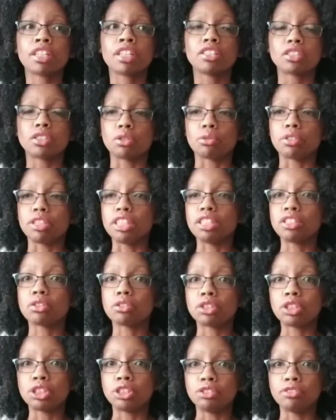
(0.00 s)
So these
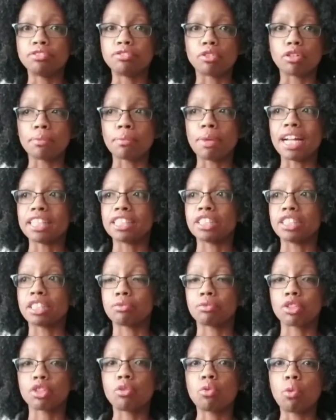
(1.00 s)
are two formats
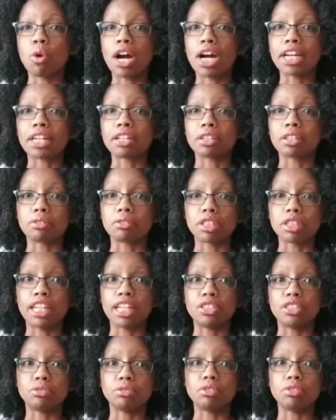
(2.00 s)
that require
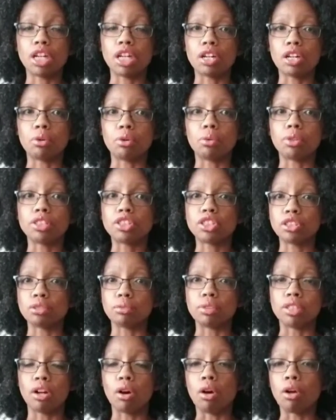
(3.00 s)
that you go
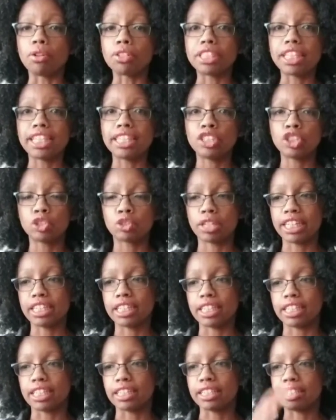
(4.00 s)
to an all-day
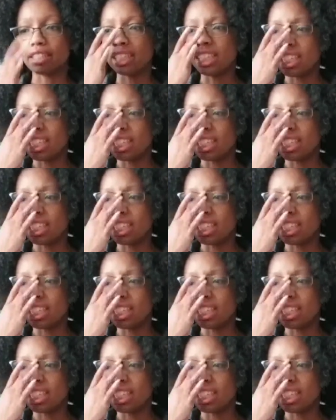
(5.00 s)
training